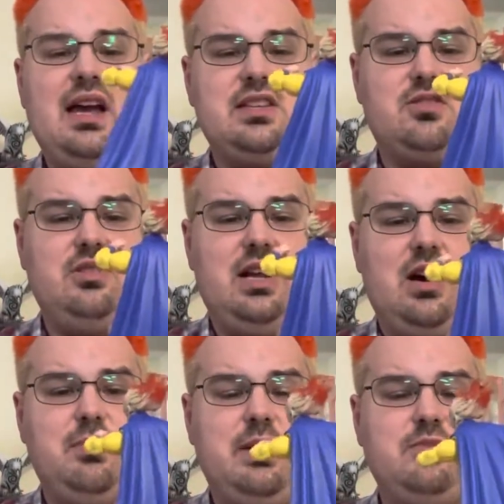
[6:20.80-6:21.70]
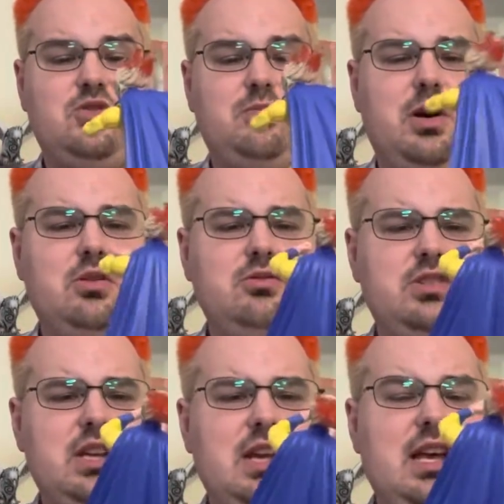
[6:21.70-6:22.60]
it's going to help him to
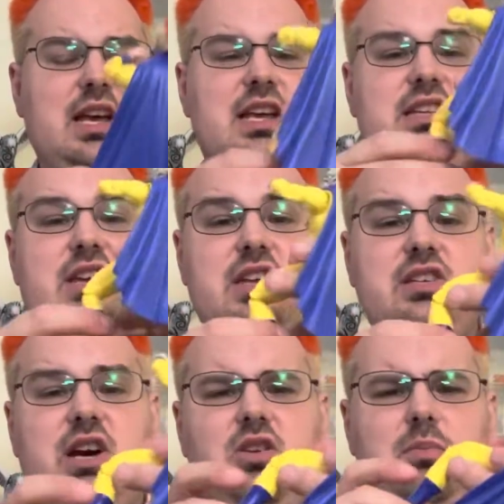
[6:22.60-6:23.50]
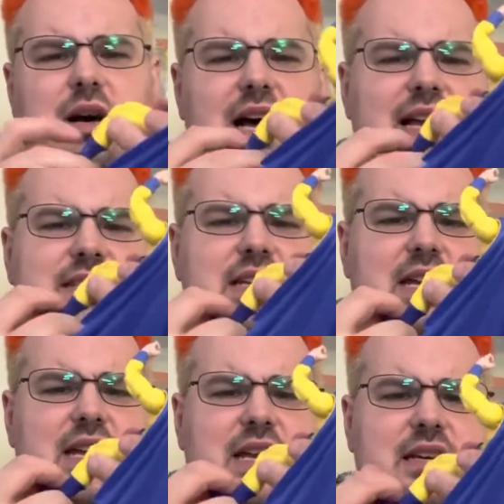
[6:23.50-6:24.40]
pose. His yellow
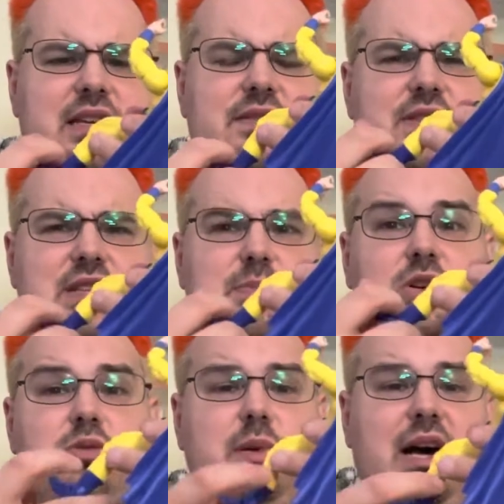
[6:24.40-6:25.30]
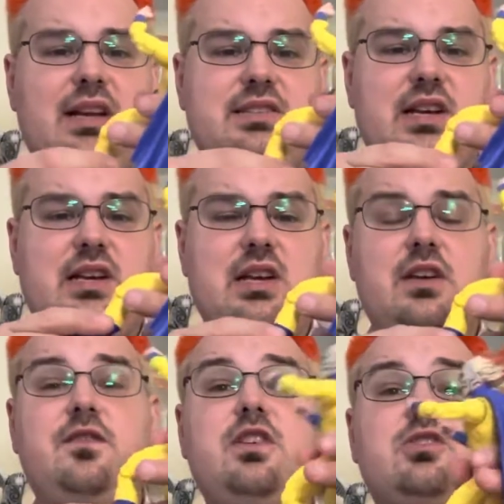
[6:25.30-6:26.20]
plastic and even this blue plastic
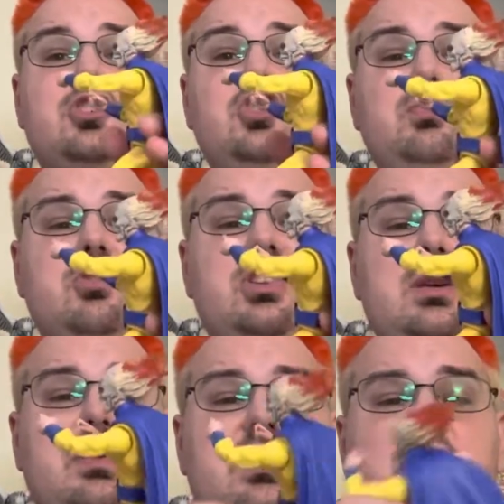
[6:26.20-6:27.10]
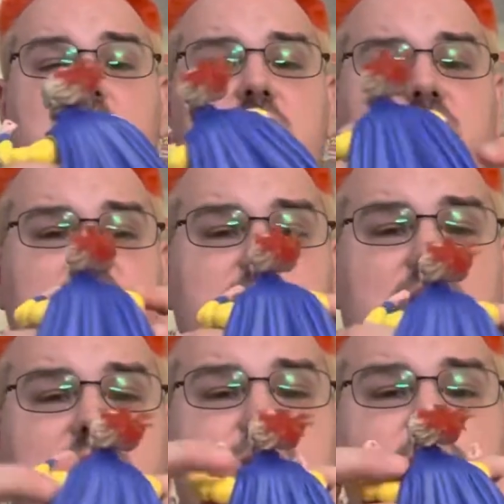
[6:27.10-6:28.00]
feels super cheap and gummy, which I'm
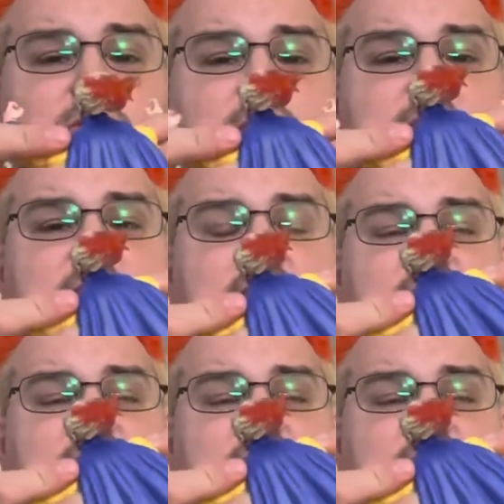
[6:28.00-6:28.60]
not thrilled with.